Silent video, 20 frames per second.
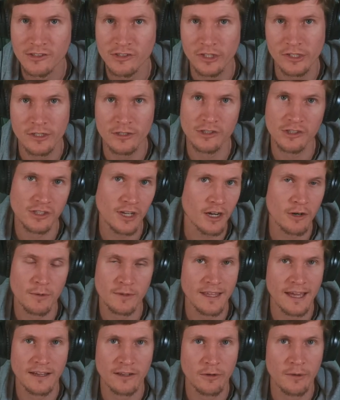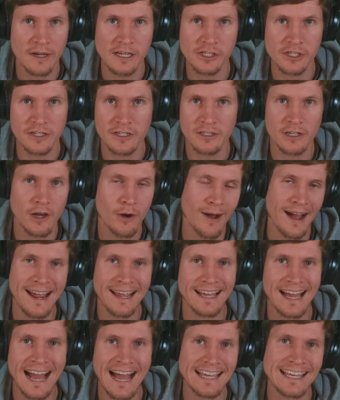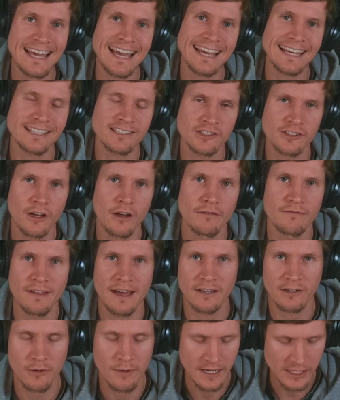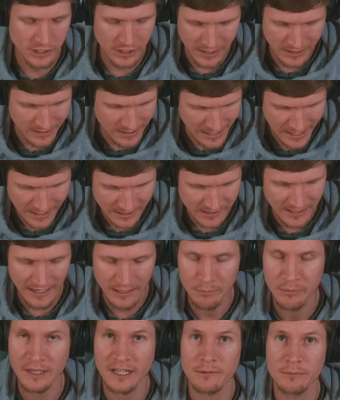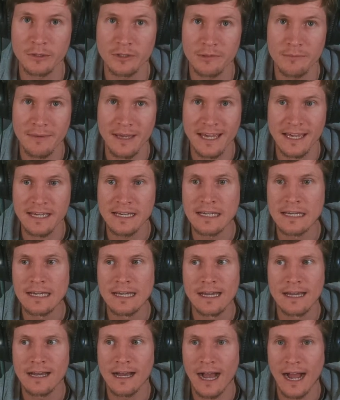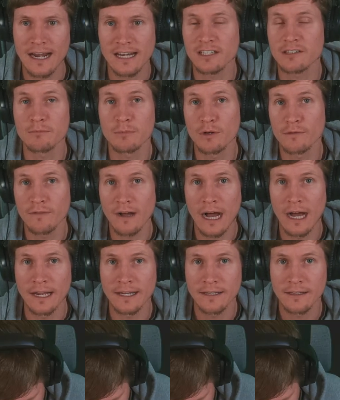So you're stuck with that equation. You go, I, I can't solve that equation. It's not applicable to me. I need to move on.